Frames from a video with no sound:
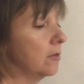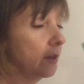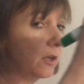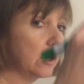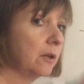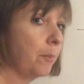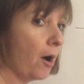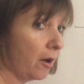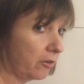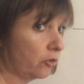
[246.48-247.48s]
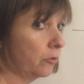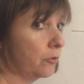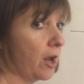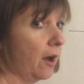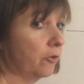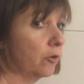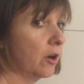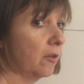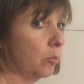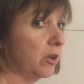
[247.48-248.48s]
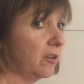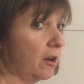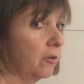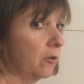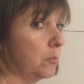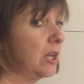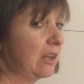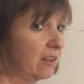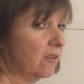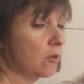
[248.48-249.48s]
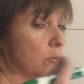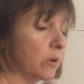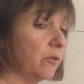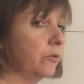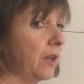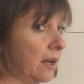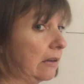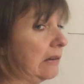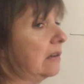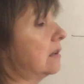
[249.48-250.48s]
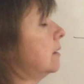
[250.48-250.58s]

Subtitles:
the little apostrophe after it is what tells me it's the reflected